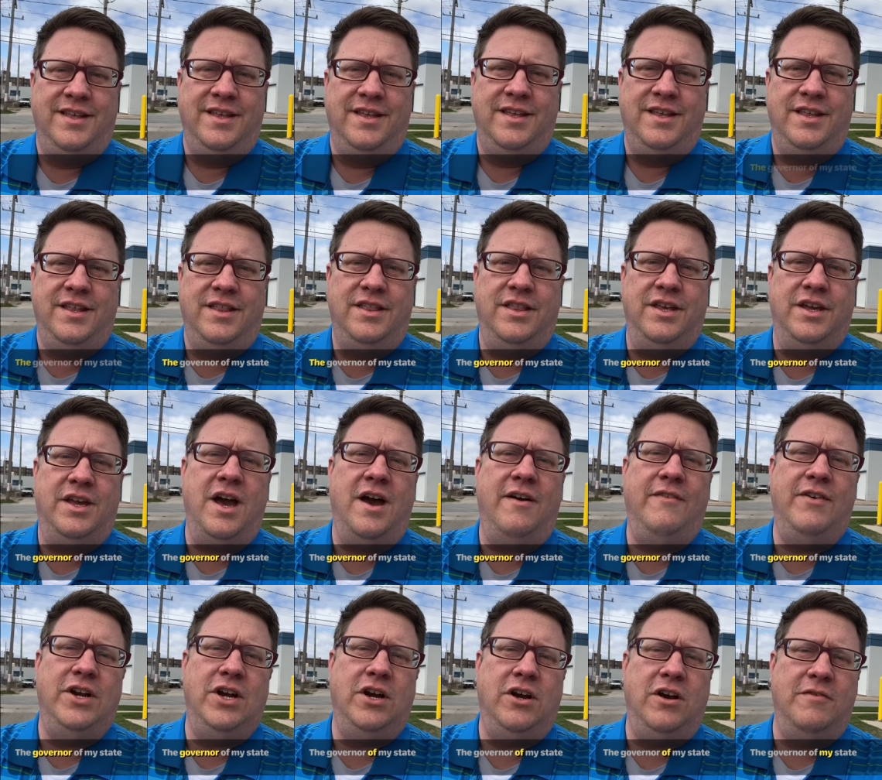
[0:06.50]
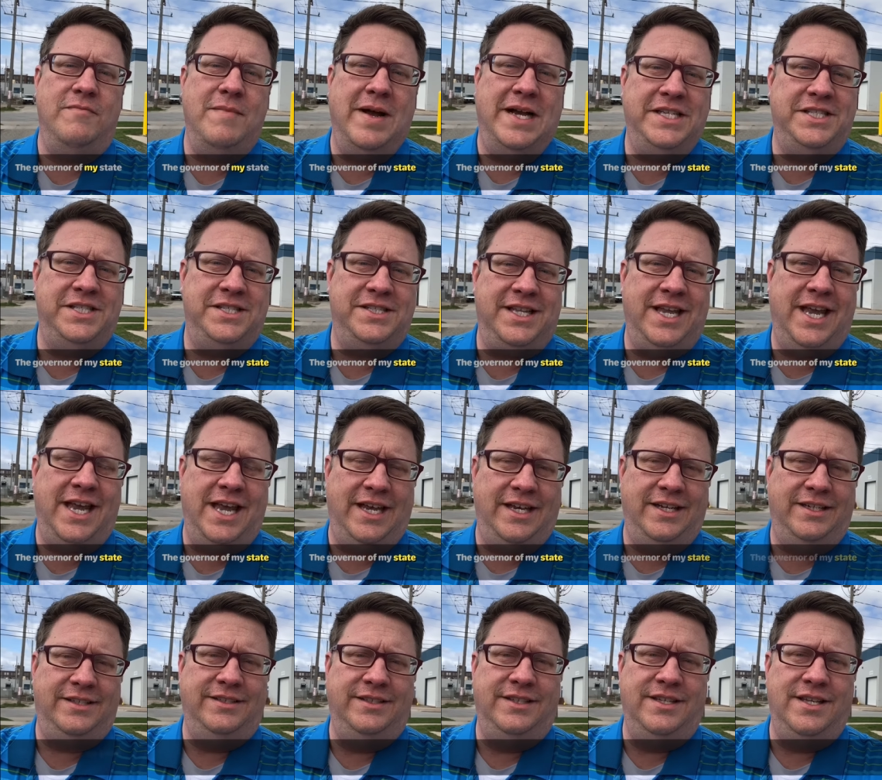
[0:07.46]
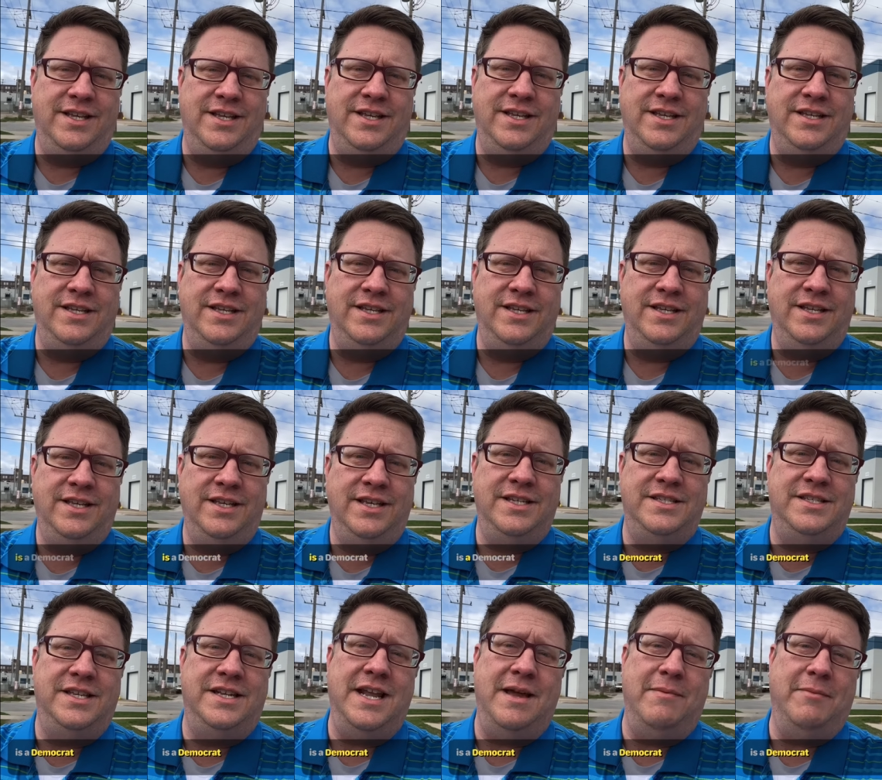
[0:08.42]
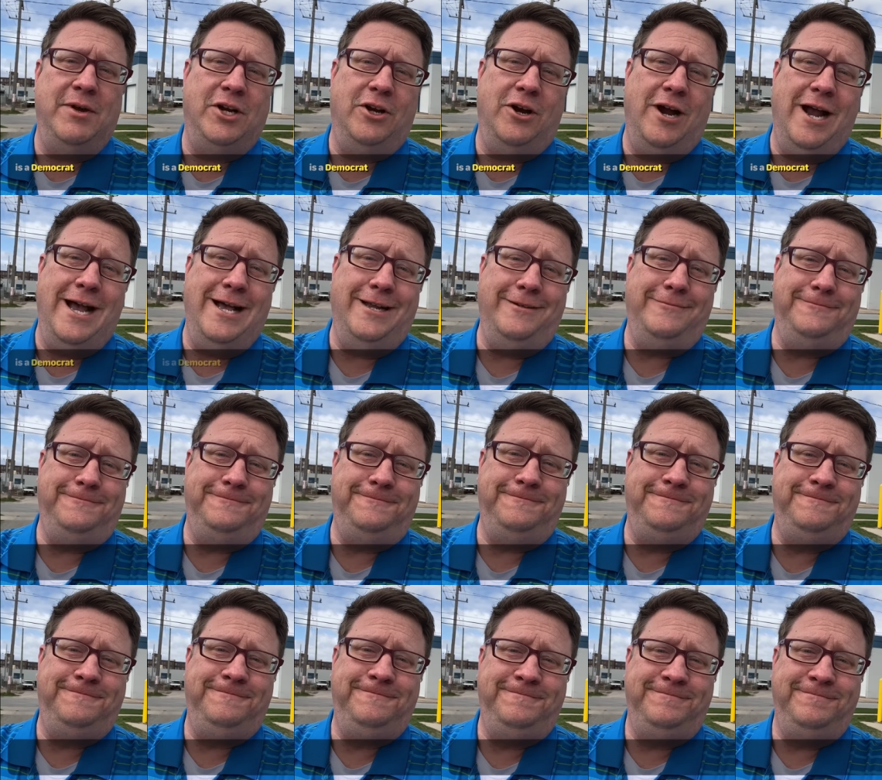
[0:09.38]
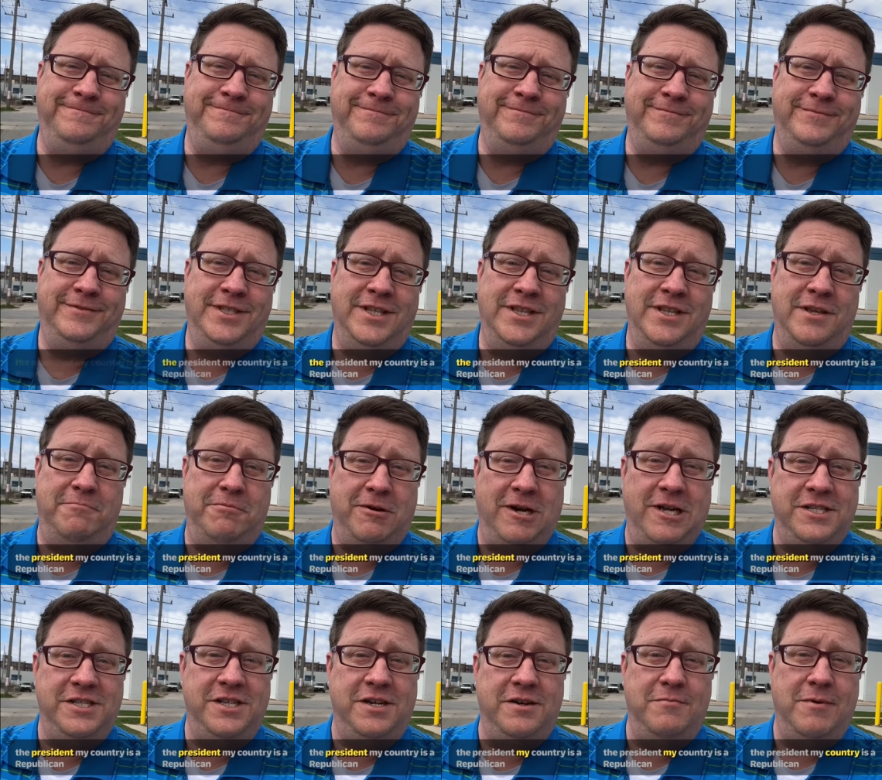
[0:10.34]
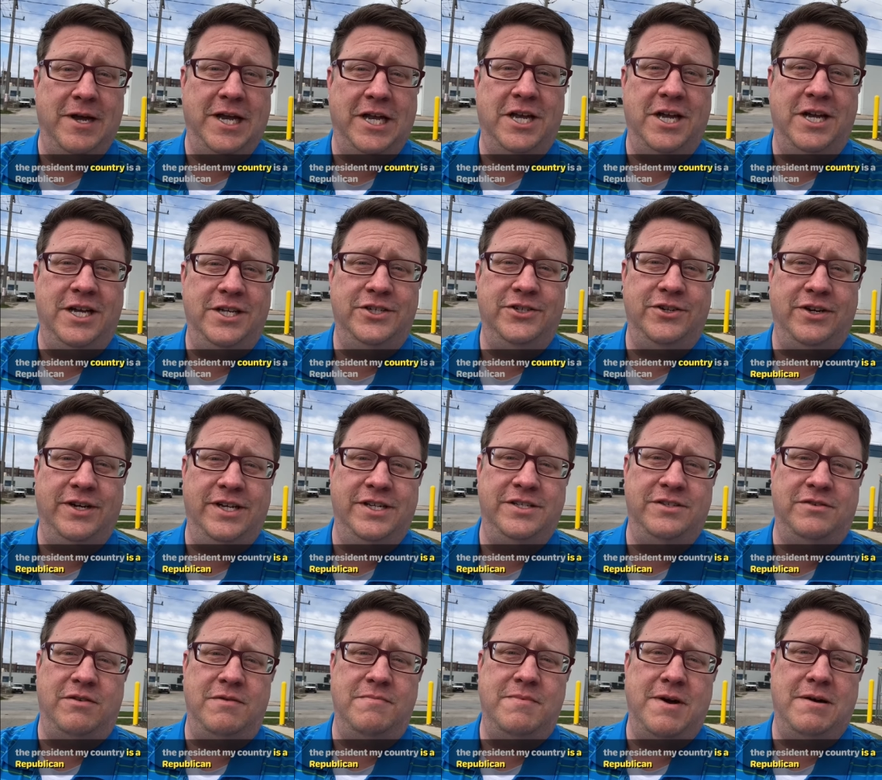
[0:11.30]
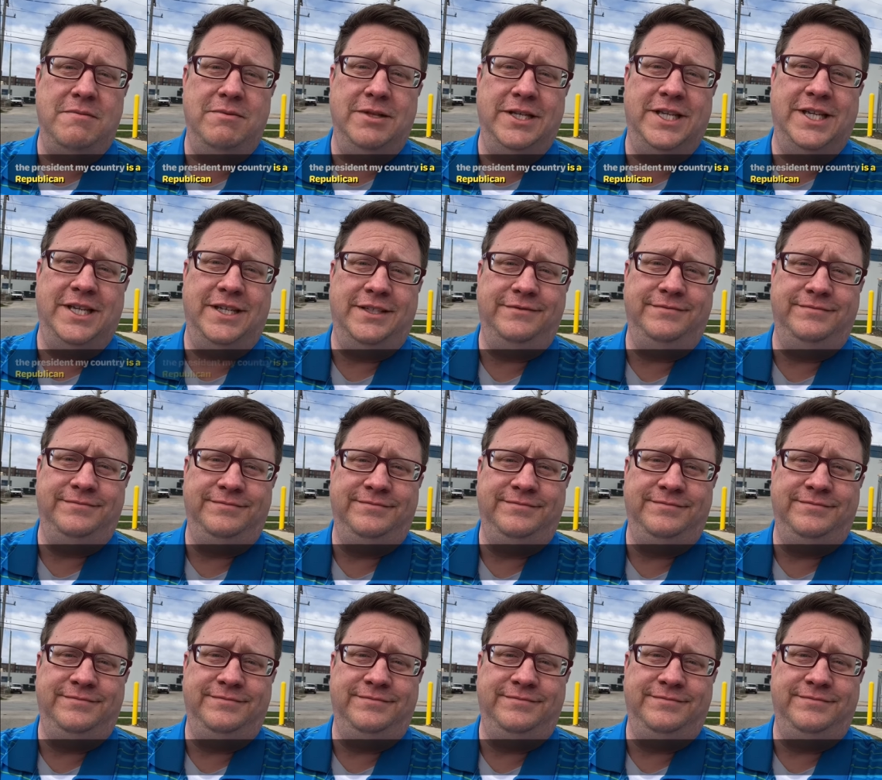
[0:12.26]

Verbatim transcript: The governor of my state is a Democrat. The president of my country is a Republican.